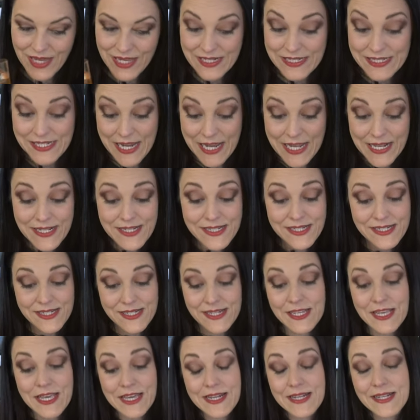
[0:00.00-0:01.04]
And taste,
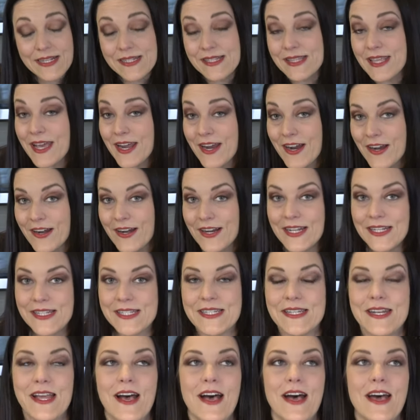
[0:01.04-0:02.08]
it is there.
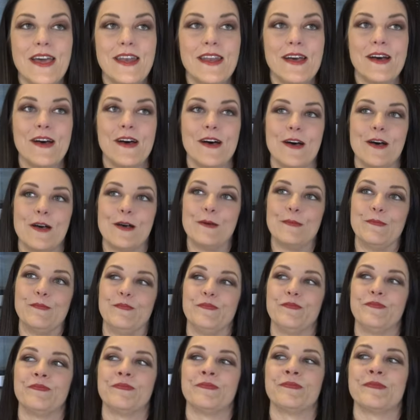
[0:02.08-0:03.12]
It's not,
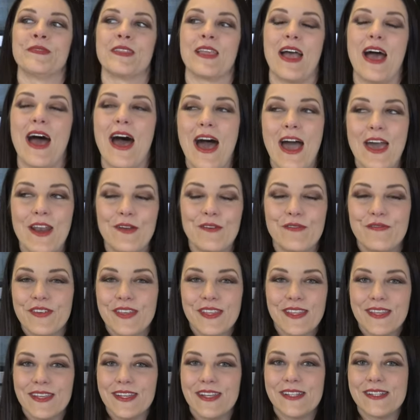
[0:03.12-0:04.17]
um, I don't
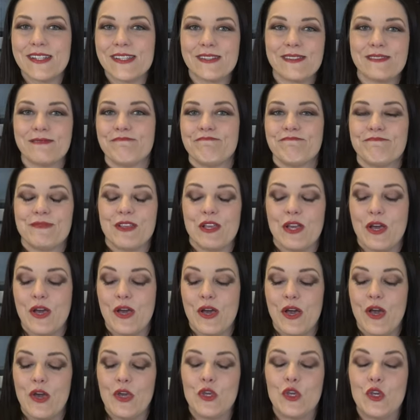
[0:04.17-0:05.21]
feel like it's
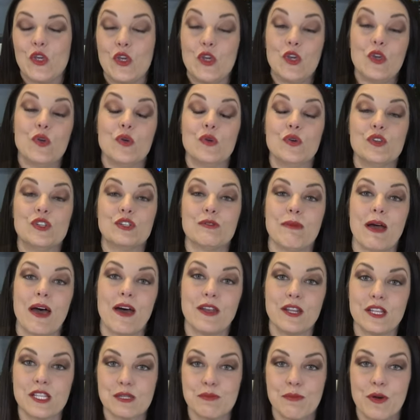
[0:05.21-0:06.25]
a huge
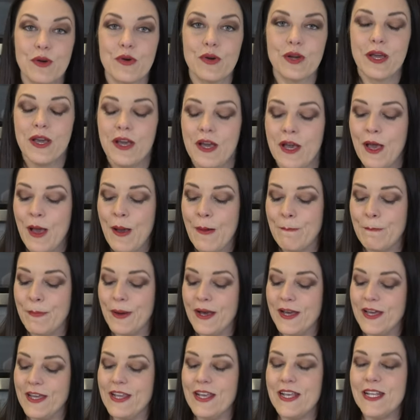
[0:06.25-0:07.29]
amount of smoke,
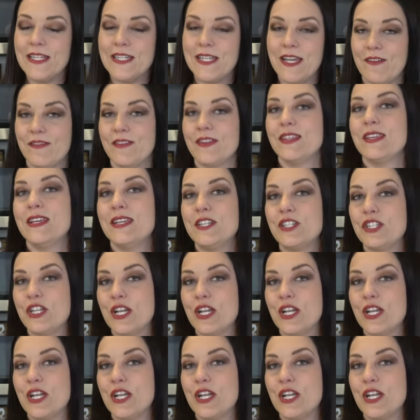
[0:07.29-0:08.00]
but it definitely